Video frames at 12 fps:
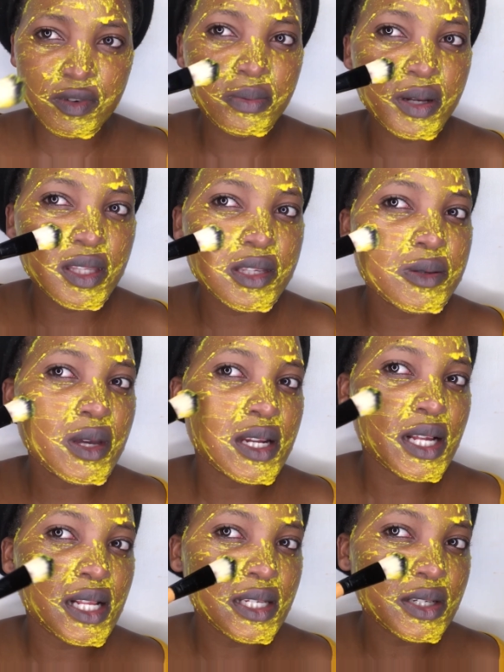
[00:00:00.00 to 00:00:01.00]
But this one,
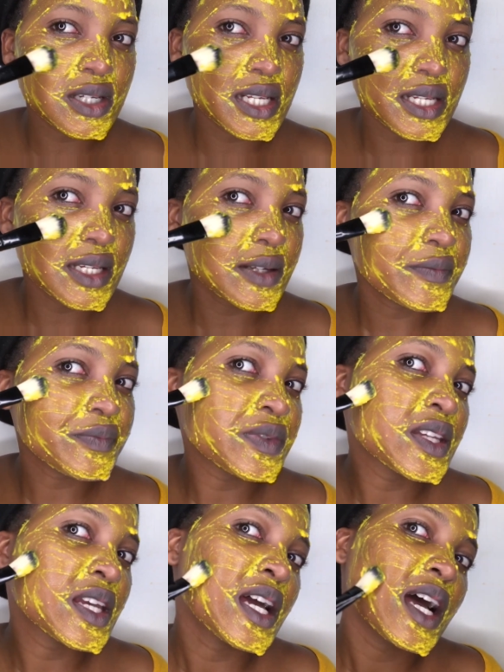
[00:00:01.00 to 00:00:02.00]
I'll really
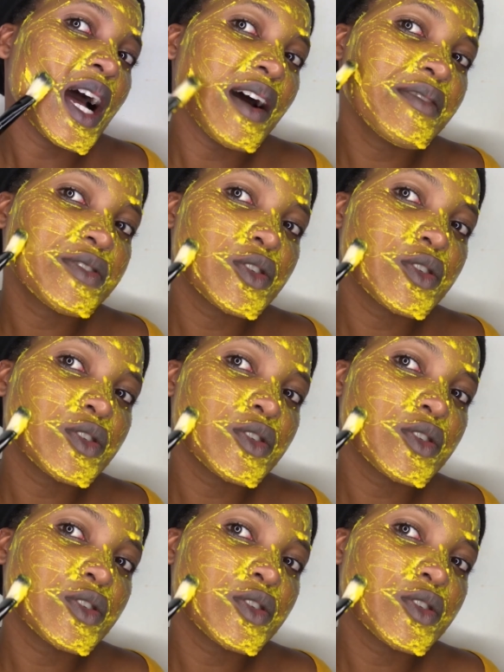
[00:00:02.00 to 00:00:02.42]
have